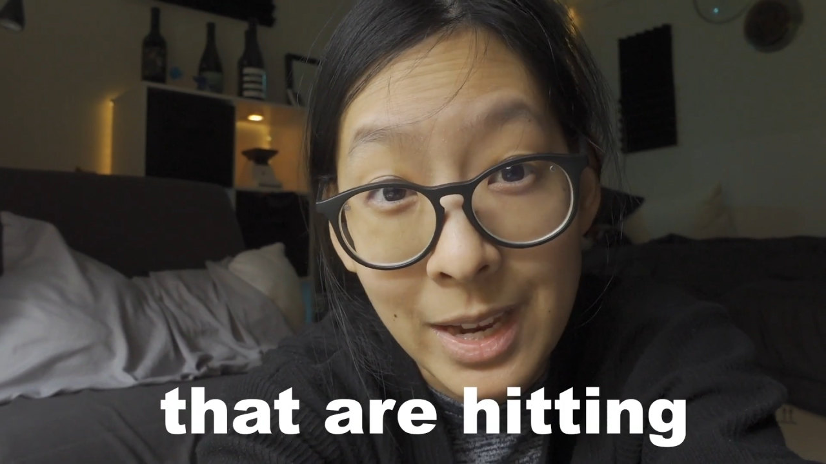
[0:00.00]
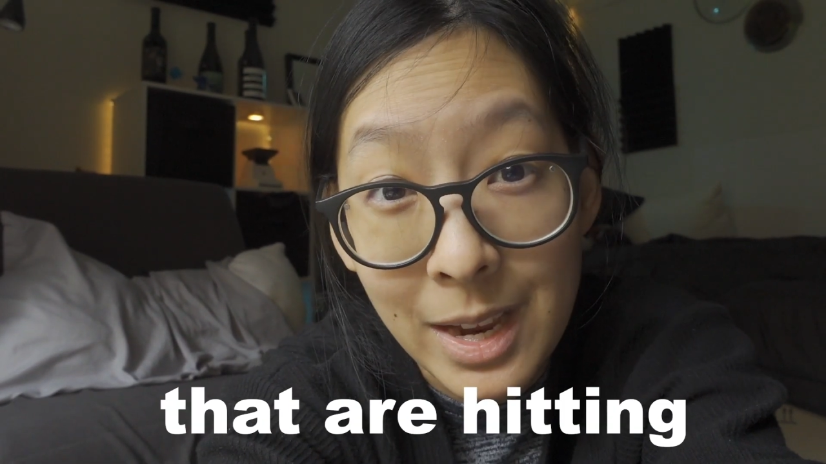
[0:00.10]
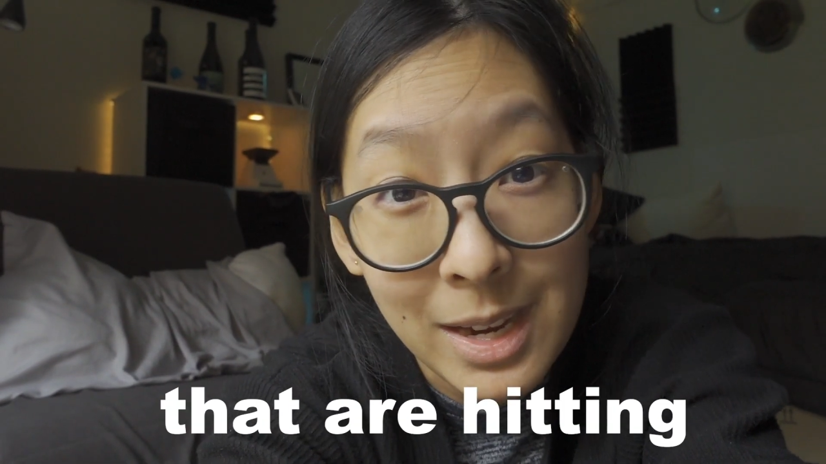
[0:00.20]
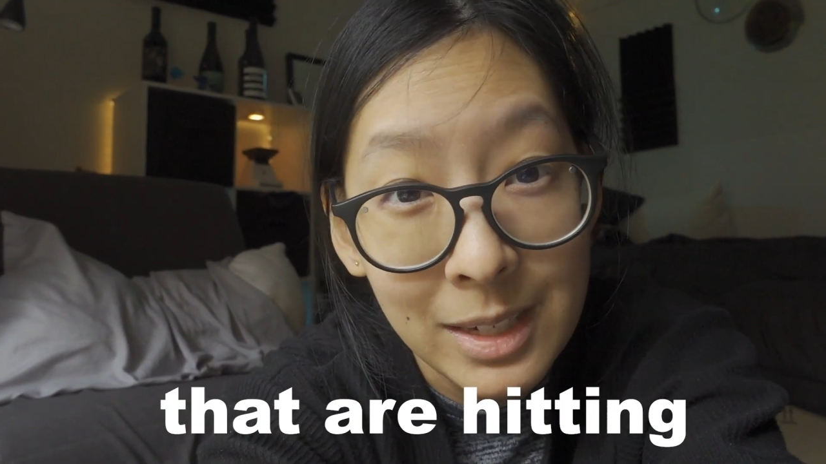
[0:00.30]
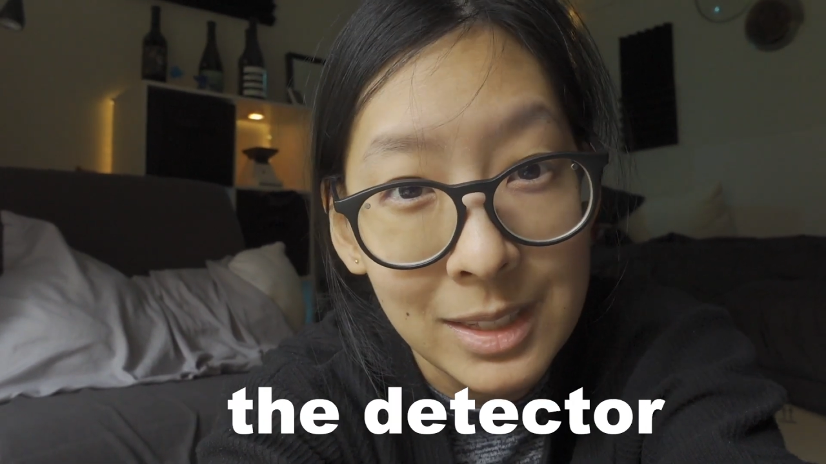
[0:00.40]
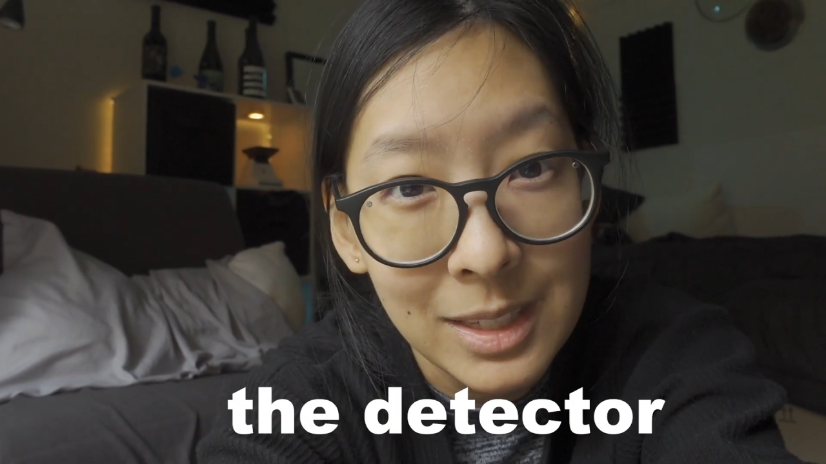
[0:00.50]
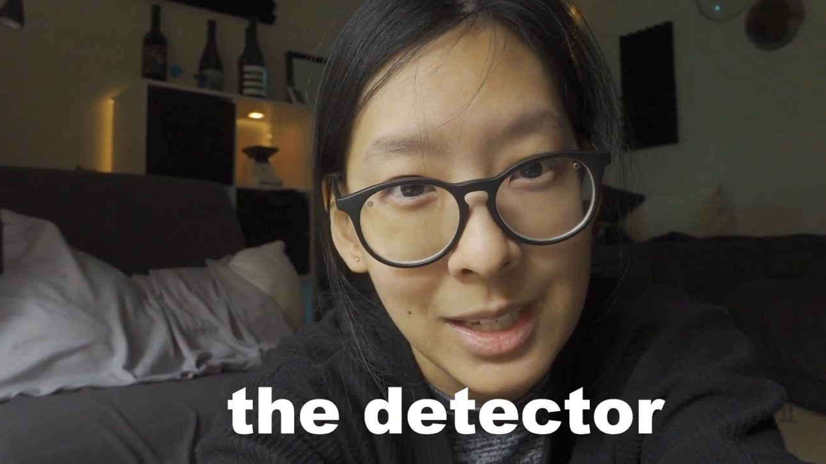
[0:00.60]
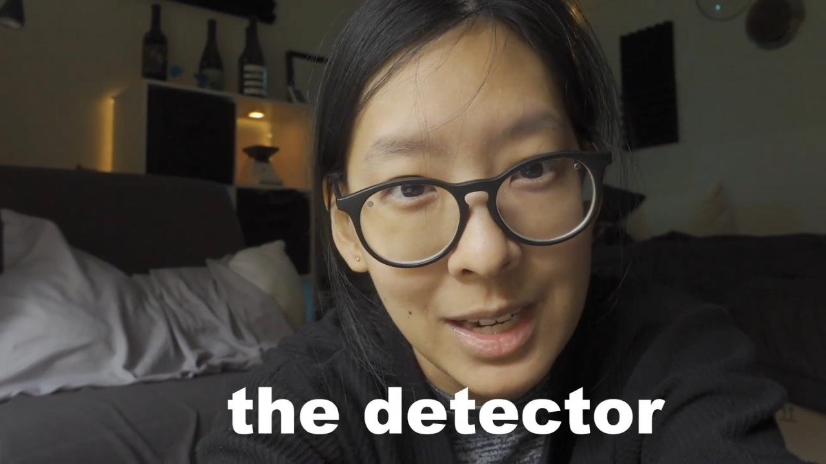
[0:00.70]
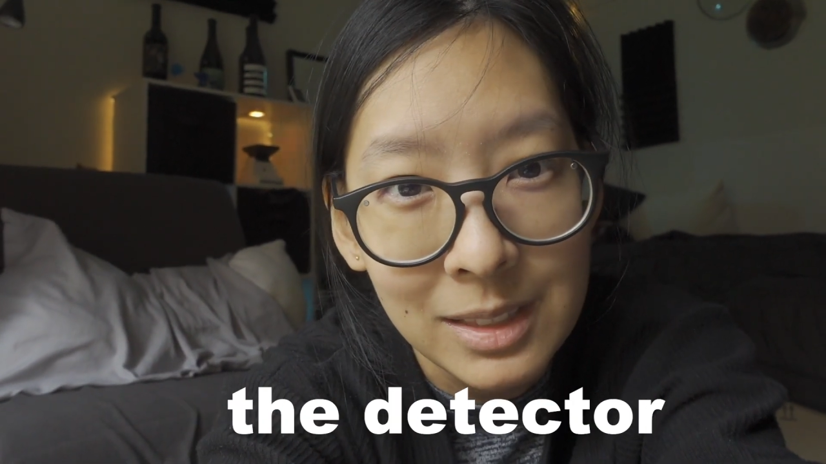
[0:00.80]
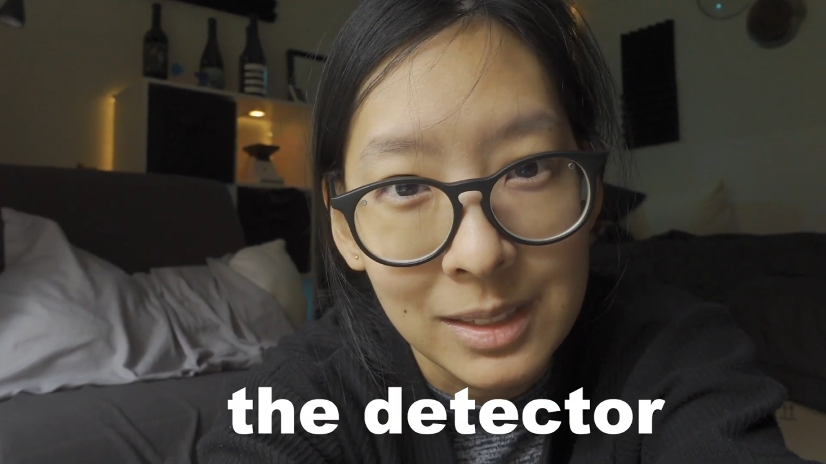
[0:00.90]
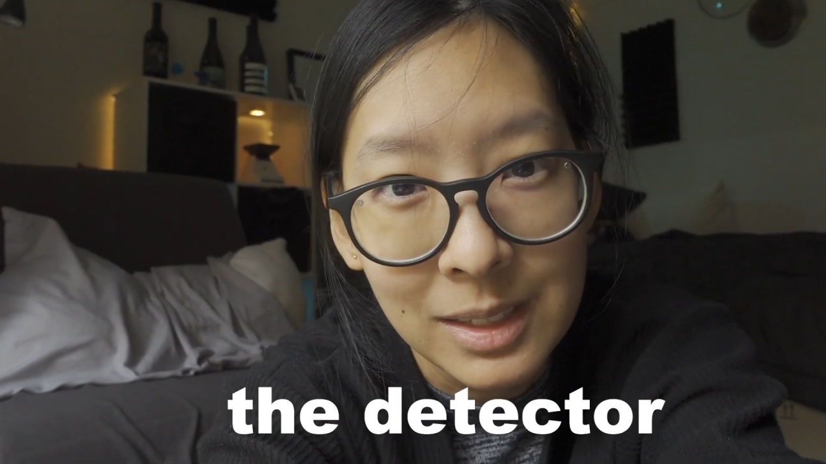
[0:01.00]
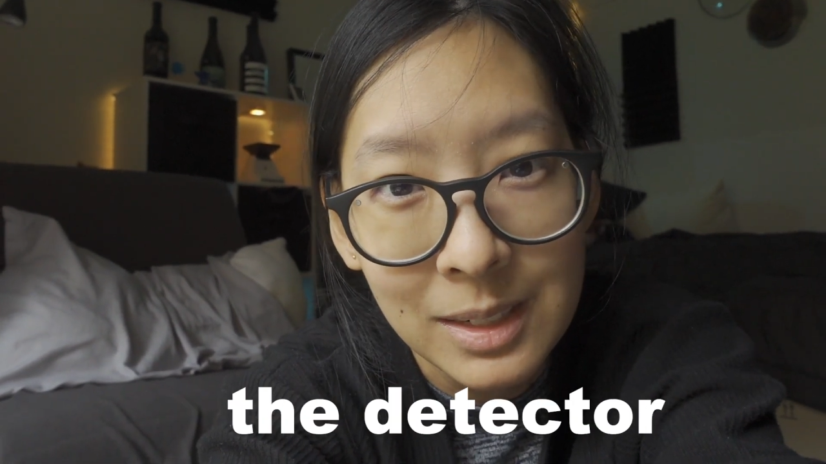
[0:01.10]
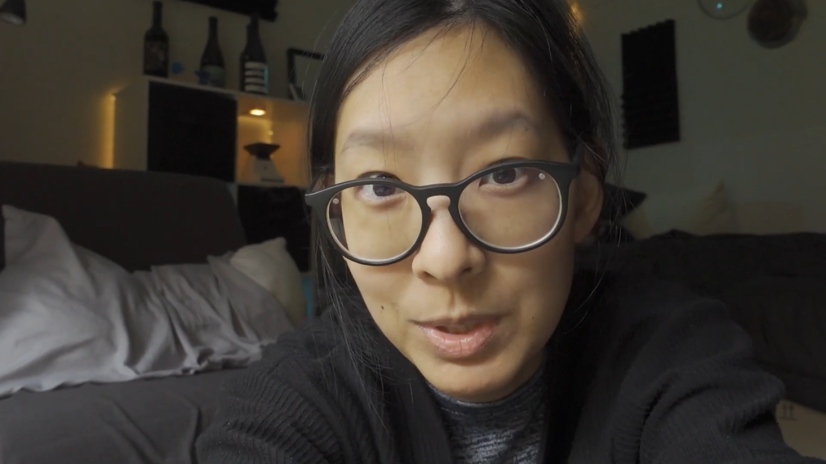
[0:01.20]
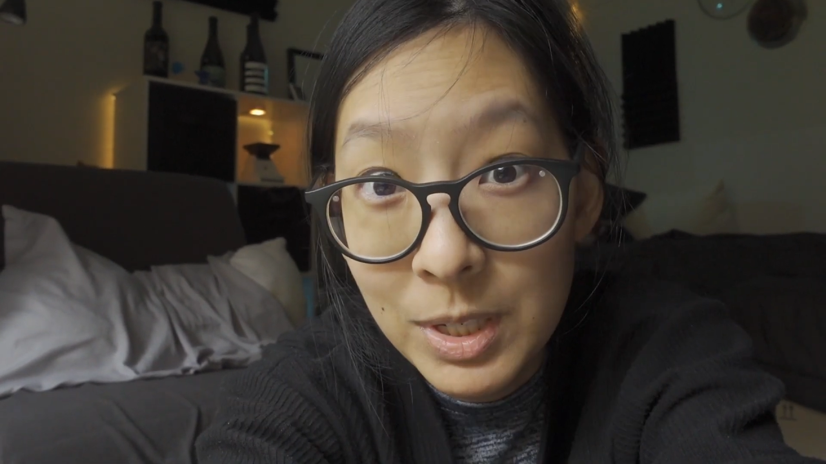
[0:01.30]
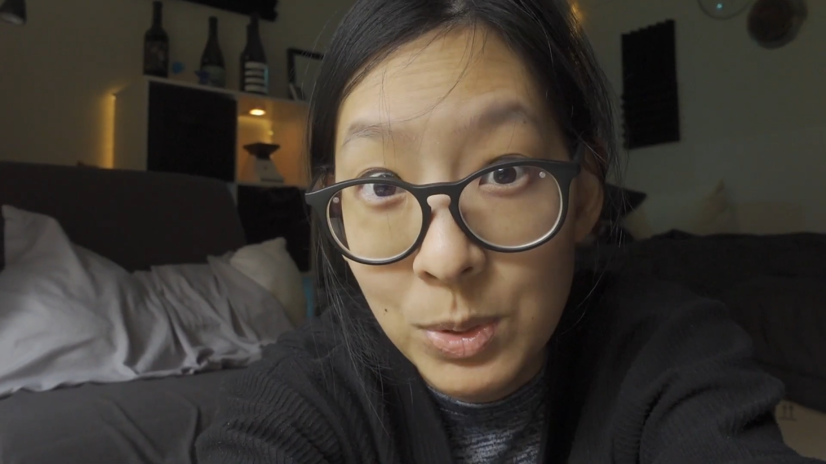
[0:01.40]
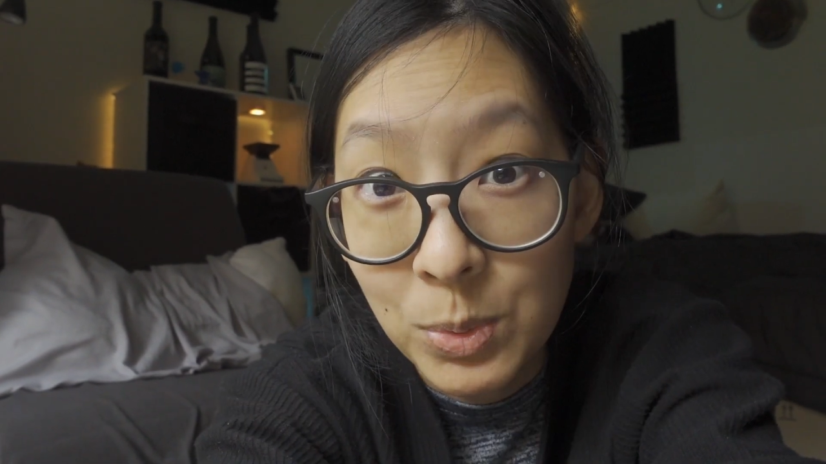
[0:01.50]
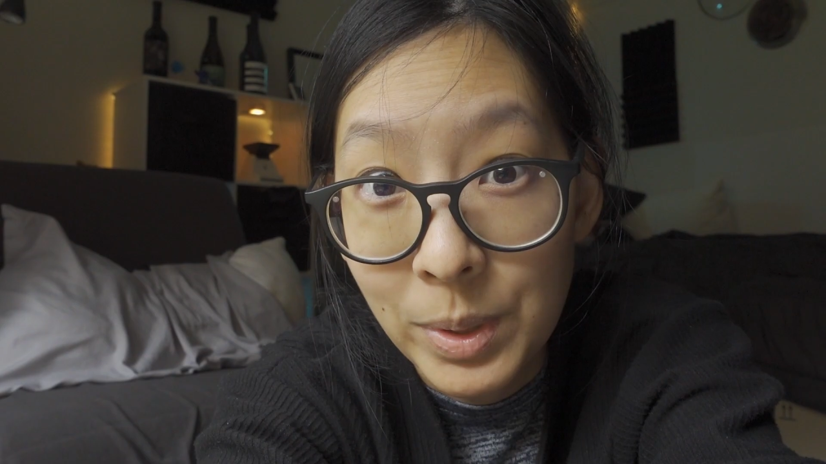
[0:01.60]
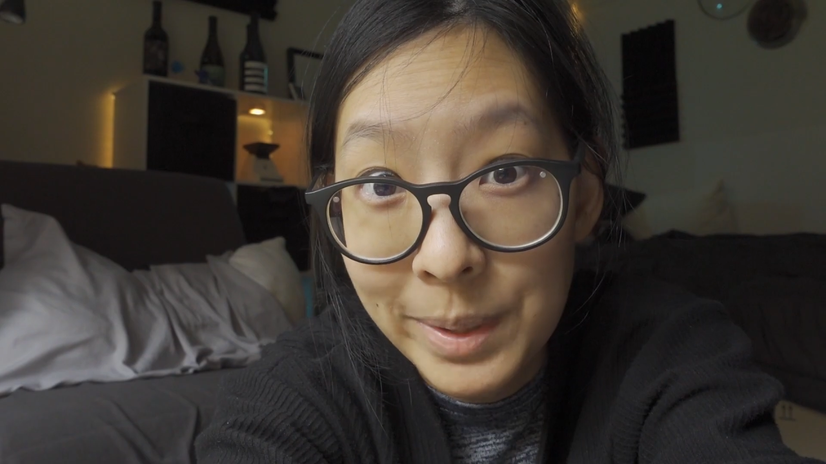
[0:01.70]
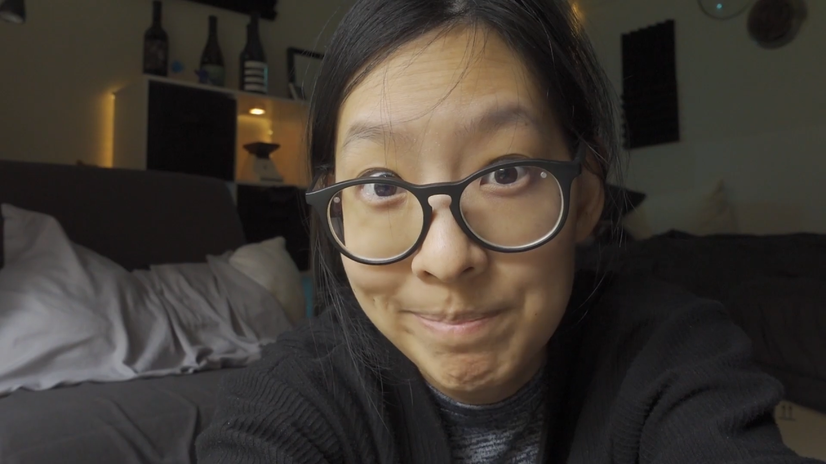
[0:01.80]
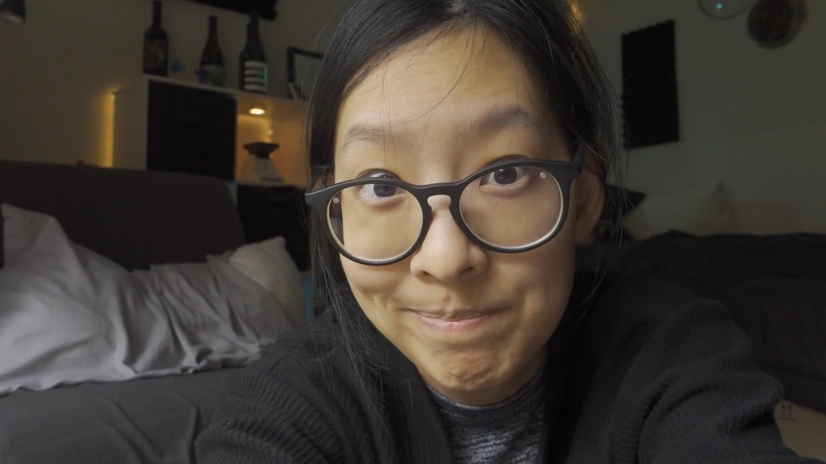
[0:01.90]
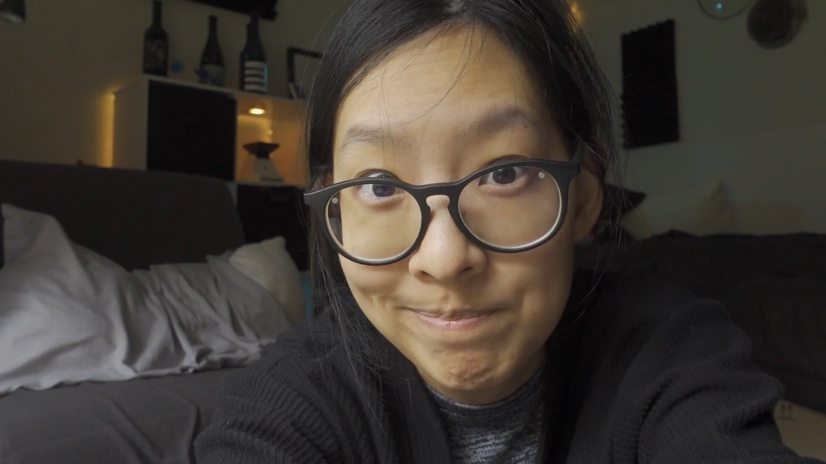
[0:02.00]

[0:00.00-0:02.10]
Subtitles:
hitting the detector. Pretty cool, huh?